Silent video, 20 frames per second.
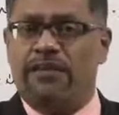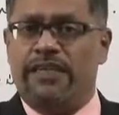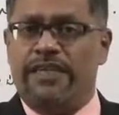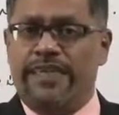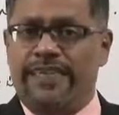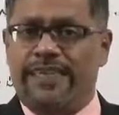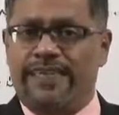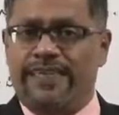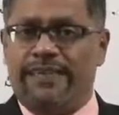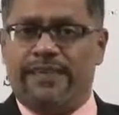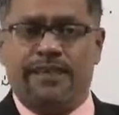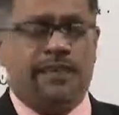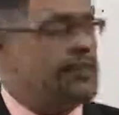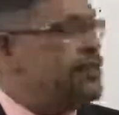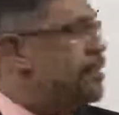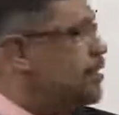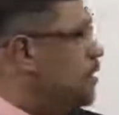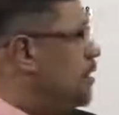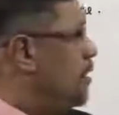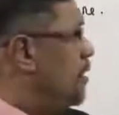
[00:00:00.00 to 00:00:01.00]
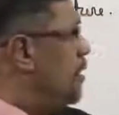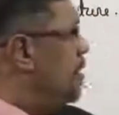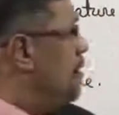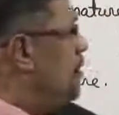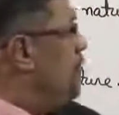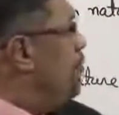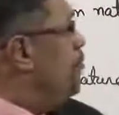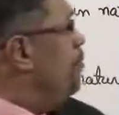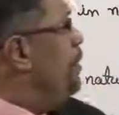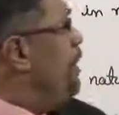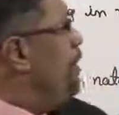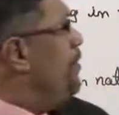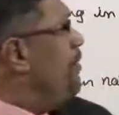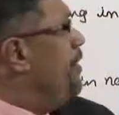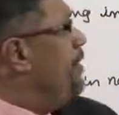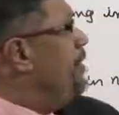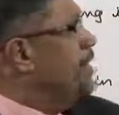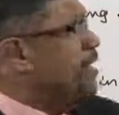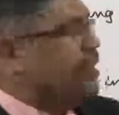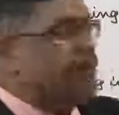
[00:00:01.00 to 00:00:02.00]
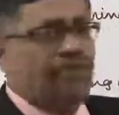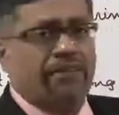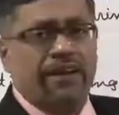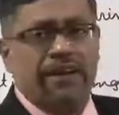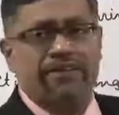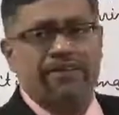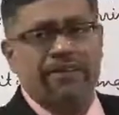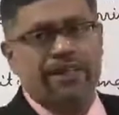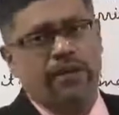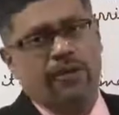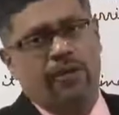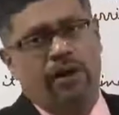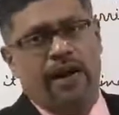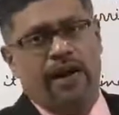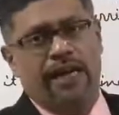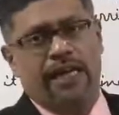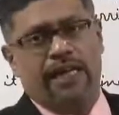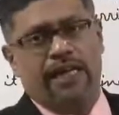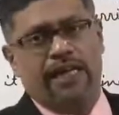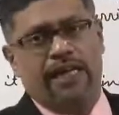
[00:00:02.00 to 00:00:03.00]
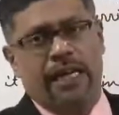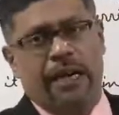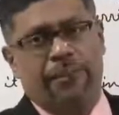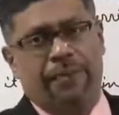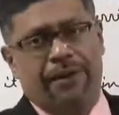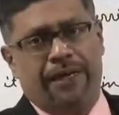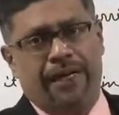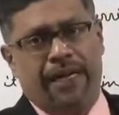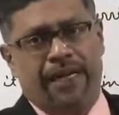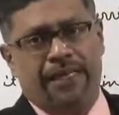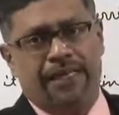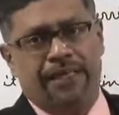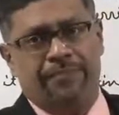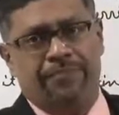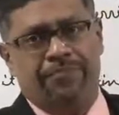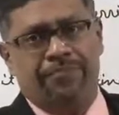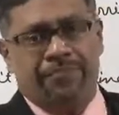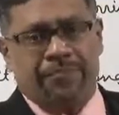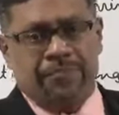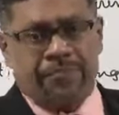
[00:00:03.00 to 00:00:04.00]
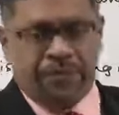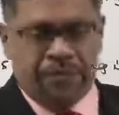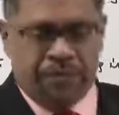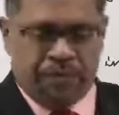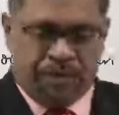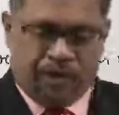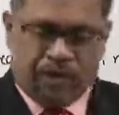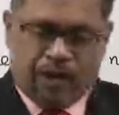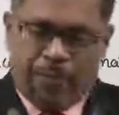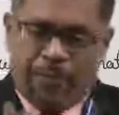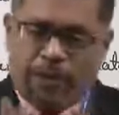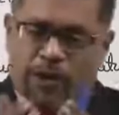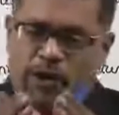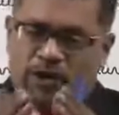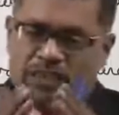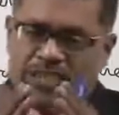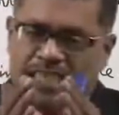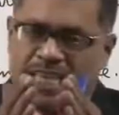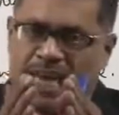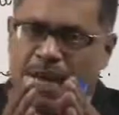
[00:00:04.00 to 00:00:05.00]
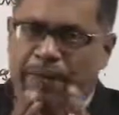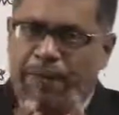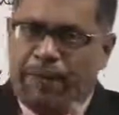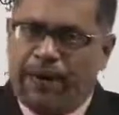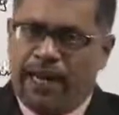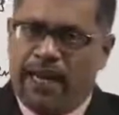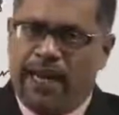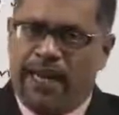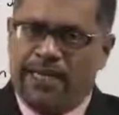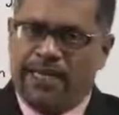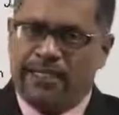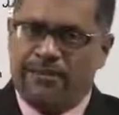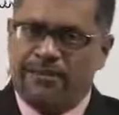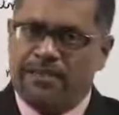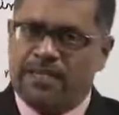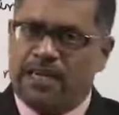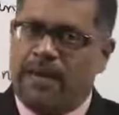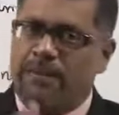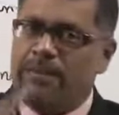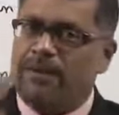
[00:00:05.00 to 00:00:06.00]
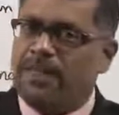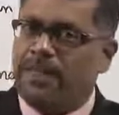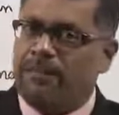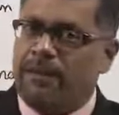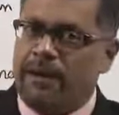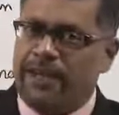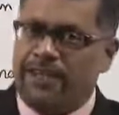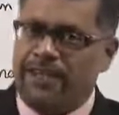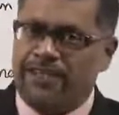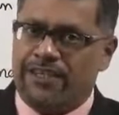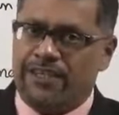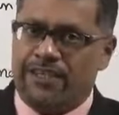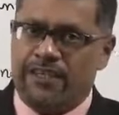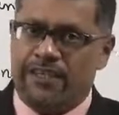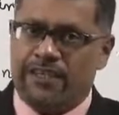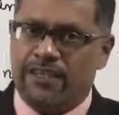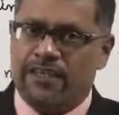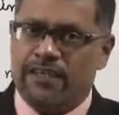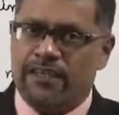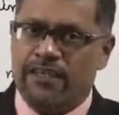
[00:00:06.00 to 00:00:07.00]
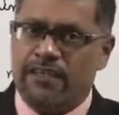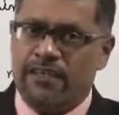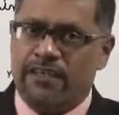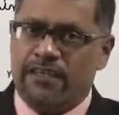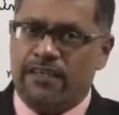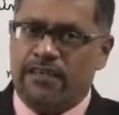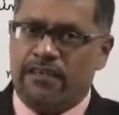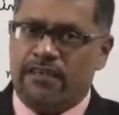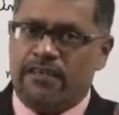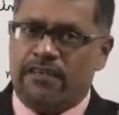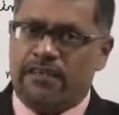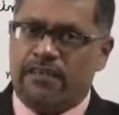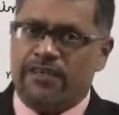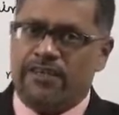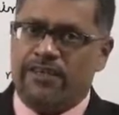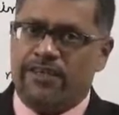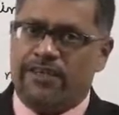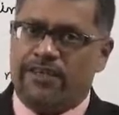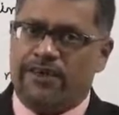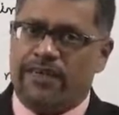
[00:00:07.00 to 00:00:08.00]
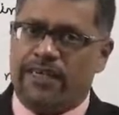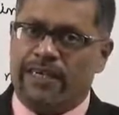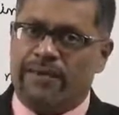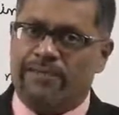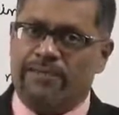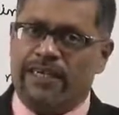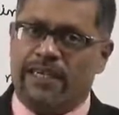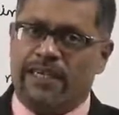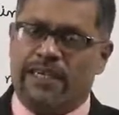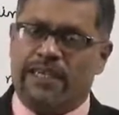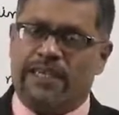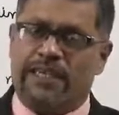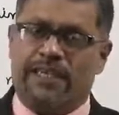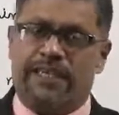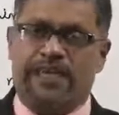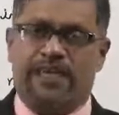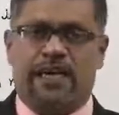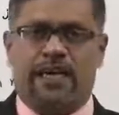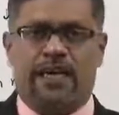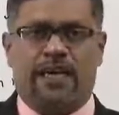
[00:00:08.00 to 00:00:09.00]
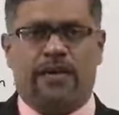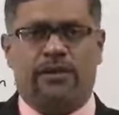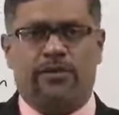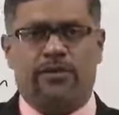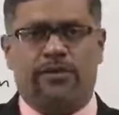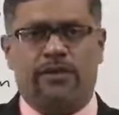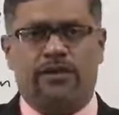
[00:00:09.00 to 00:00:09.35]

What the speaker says: needed between revenue and capital item. Because capital items come in the balance sheet, revenue items are taken in the account.